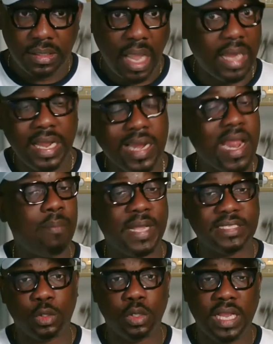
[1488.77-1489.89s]
and at that
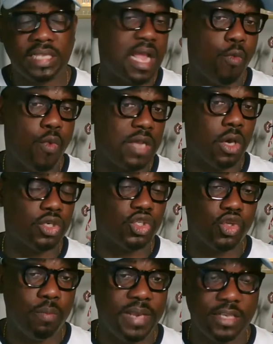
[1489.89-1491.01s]
particular time, we are
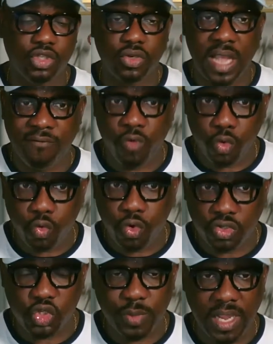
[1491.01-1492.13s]
also blessed to have
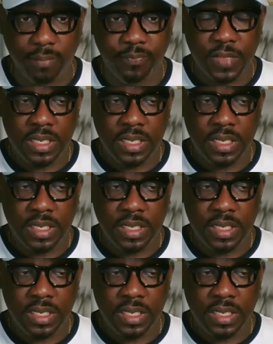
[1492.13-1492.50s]
good sperm,